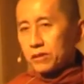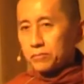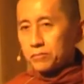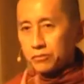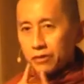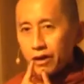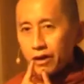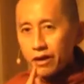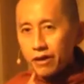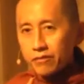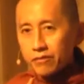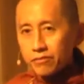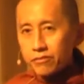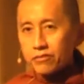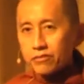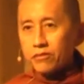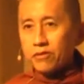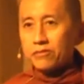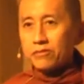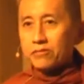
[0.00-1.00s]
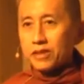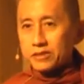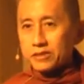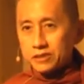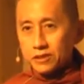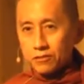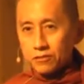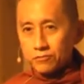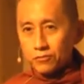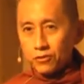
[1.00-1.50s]
the breath, or the
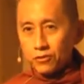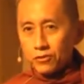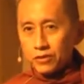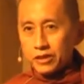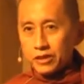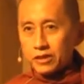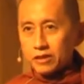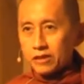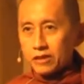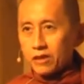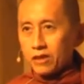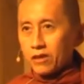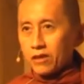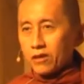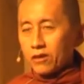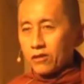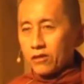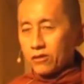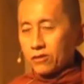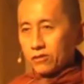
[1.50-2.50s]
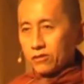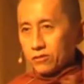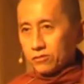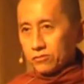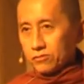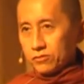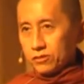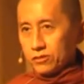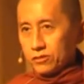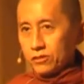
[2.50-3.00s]
rising and falling,
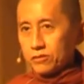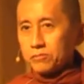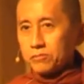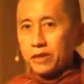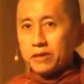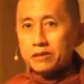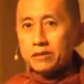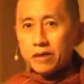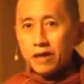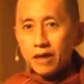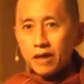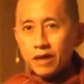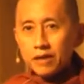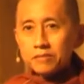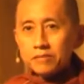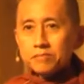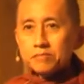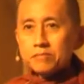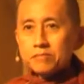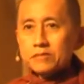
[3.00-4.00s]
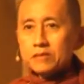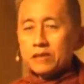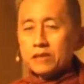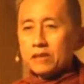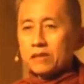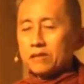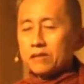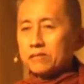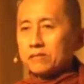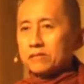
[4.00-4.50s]
or metta,
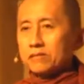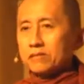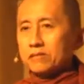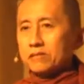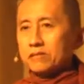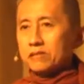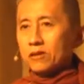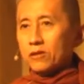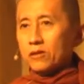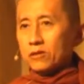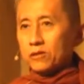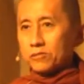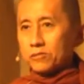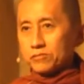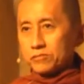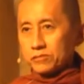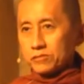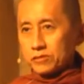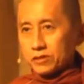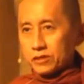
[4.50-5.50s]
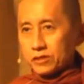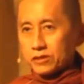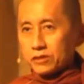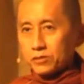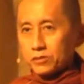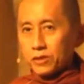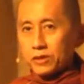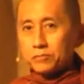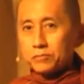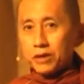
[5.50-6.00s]
or the
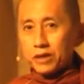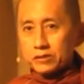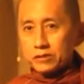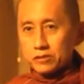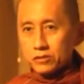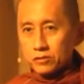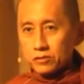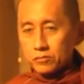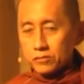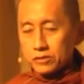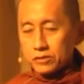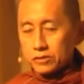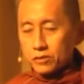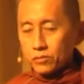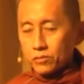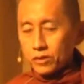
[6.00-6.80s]
31 parts, the